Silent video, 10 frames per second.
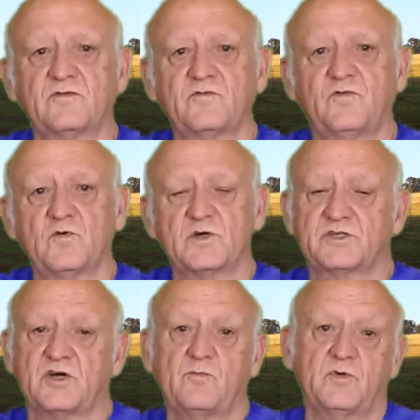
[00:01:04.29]
for
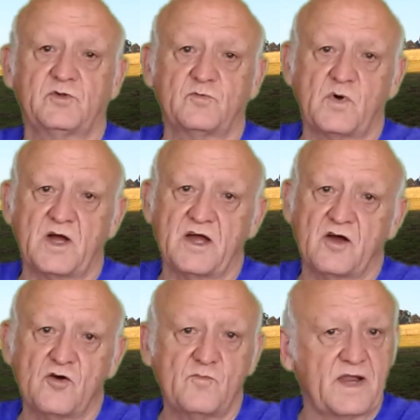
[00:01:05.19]
example, to my
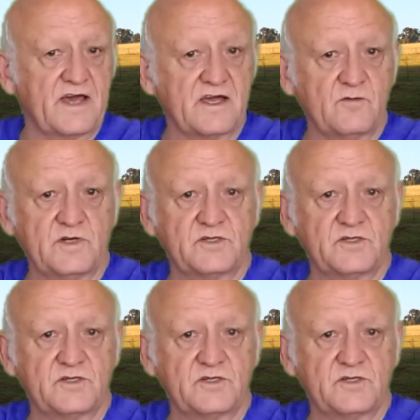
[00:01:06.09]
home language,